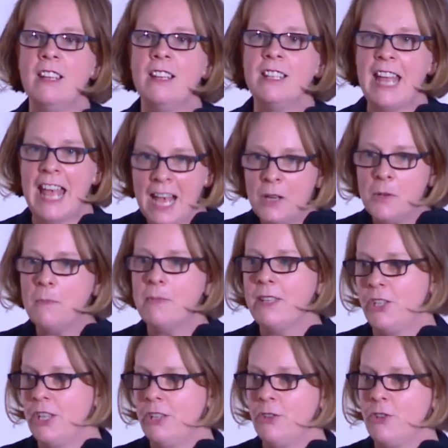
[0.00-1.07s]
to help the
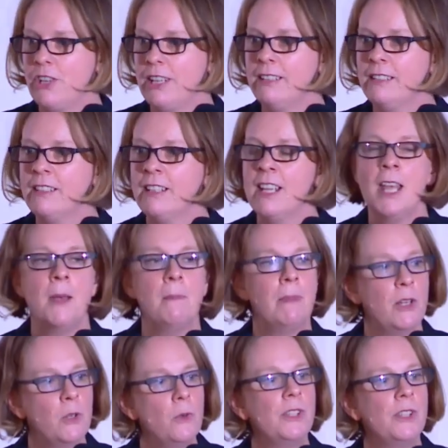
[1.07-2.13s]
children,
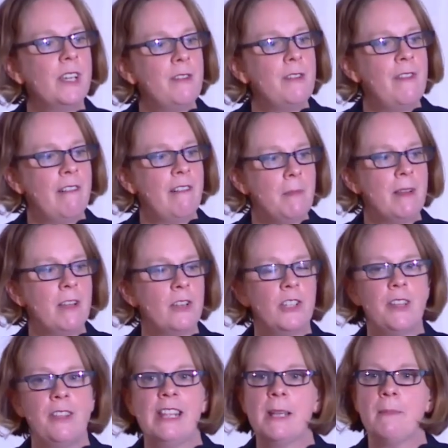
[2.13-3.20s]
but also very much
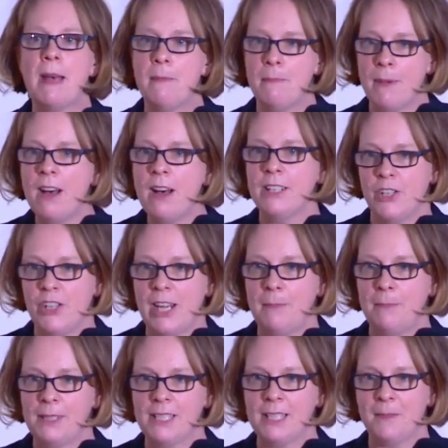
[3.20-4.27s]
to think about
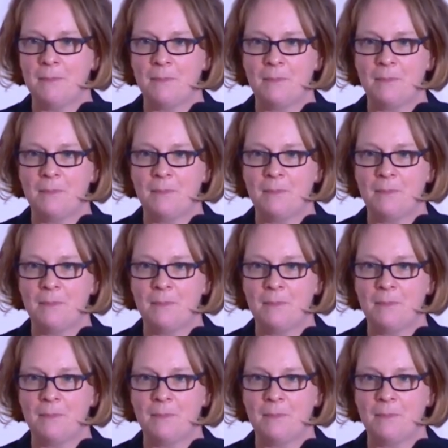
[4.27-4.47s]
partnerships.